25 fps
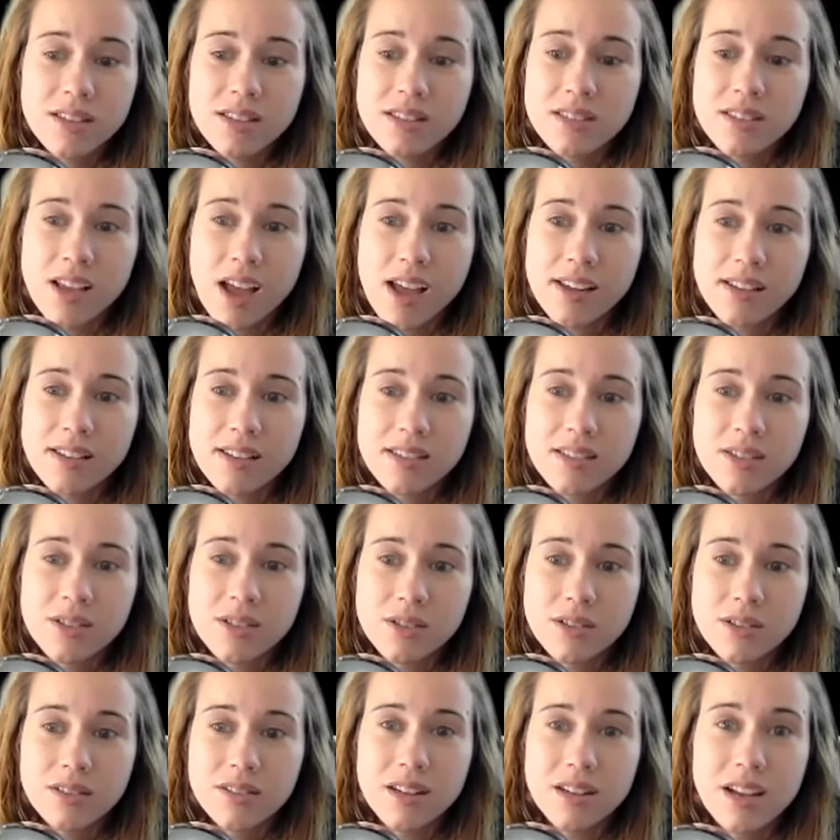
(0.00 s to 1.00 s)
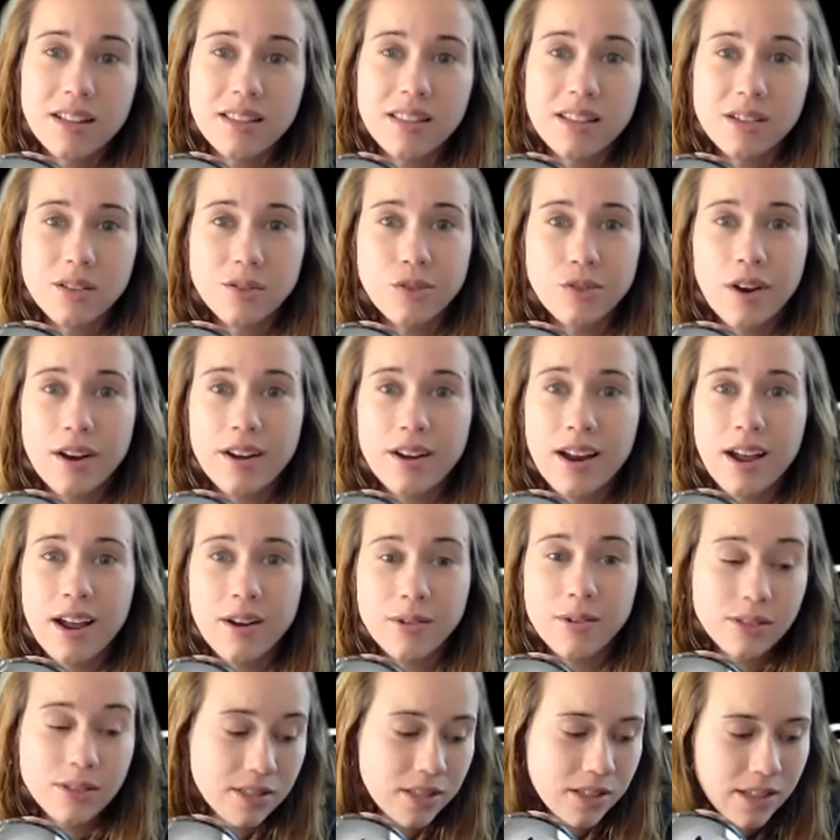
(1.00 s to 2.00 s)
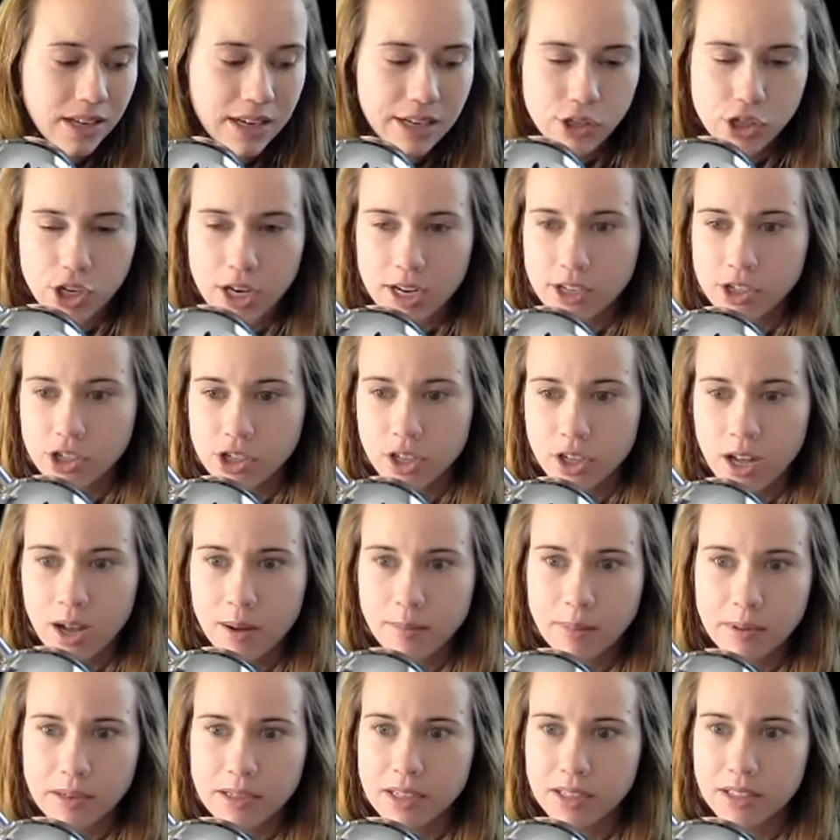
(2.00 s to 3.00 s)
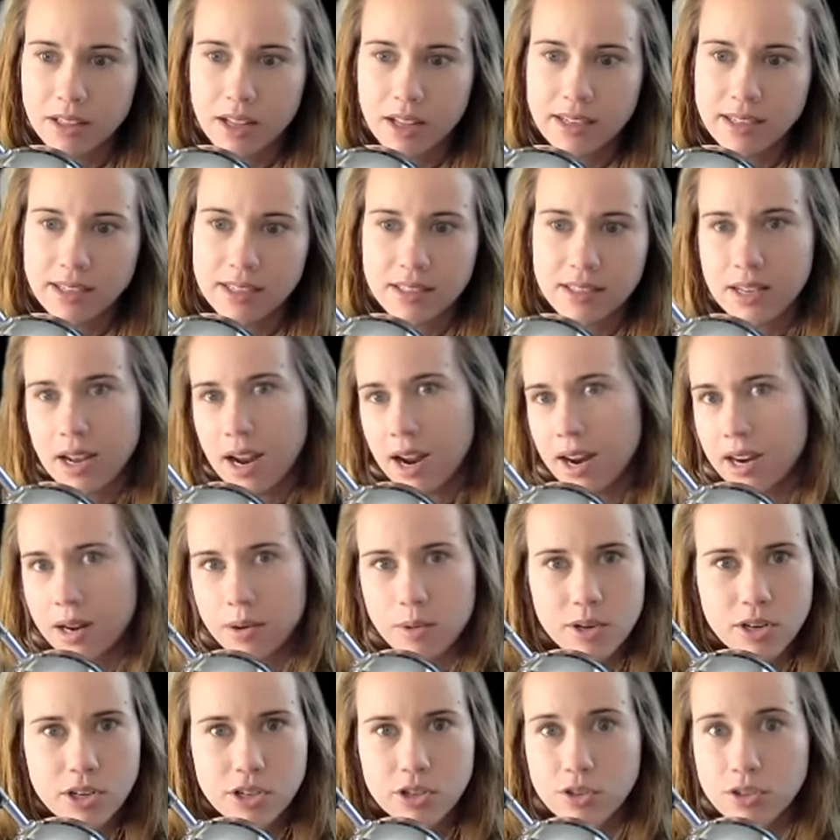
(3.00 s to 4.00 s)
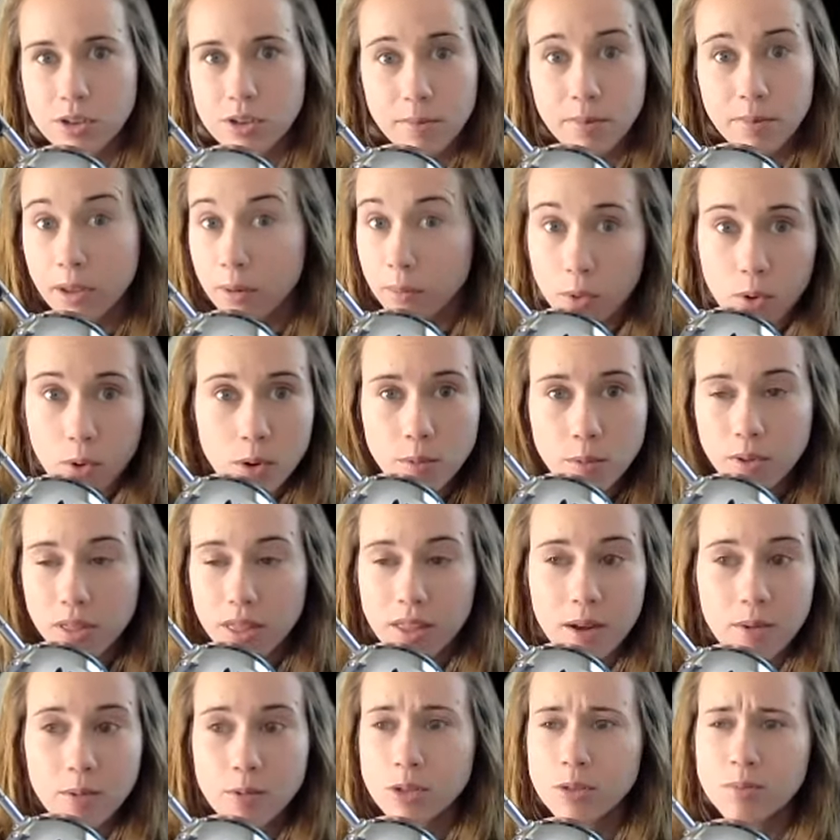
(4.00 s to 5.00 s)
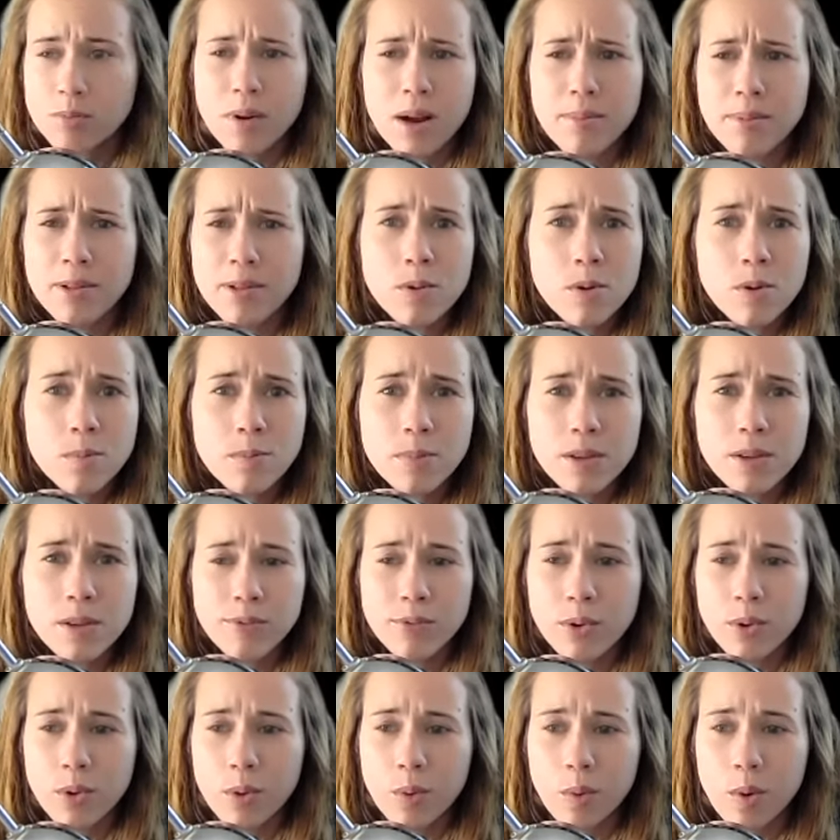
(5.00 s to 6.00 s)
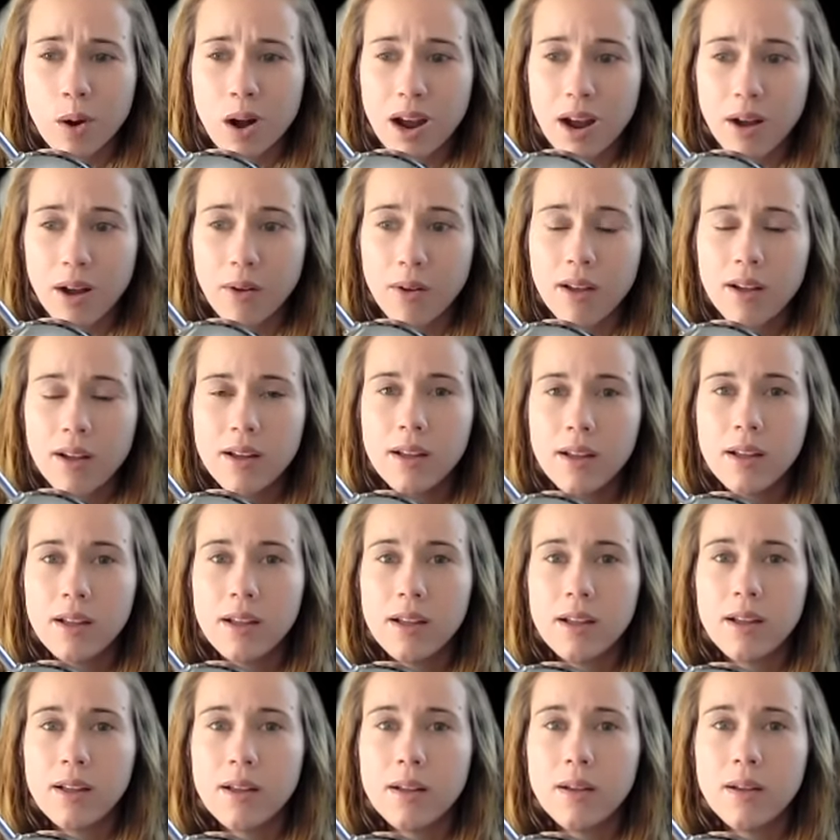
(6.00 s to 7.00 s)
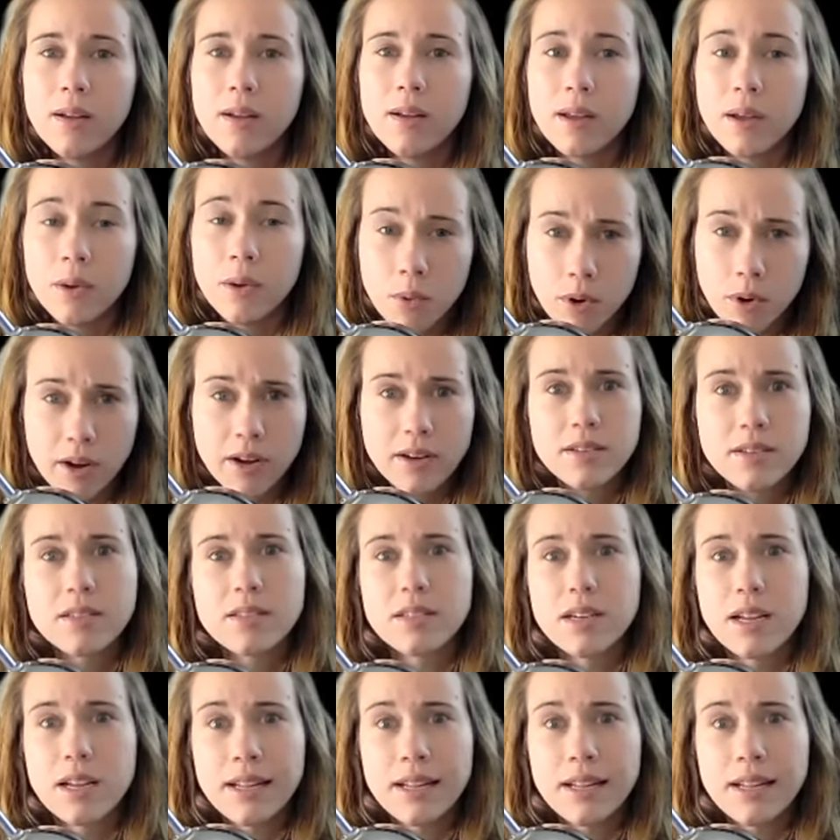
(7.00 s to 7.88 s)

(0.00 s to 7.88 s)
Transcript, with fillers: The site still looks like this right now until I change it up, until I decide I want to do something more with it, which probably won't be for a while. It works.